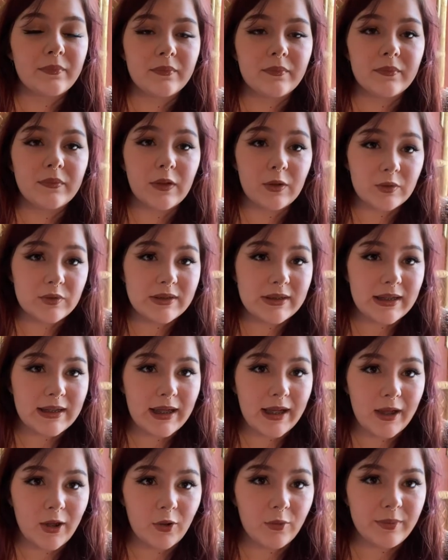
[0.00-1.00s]
those can
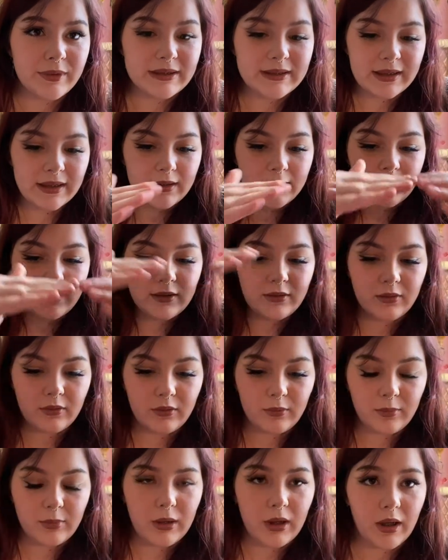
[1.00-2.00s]
help. It's like a little
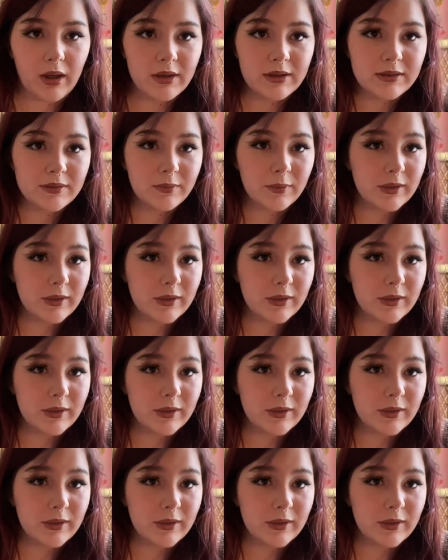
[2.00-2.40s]
box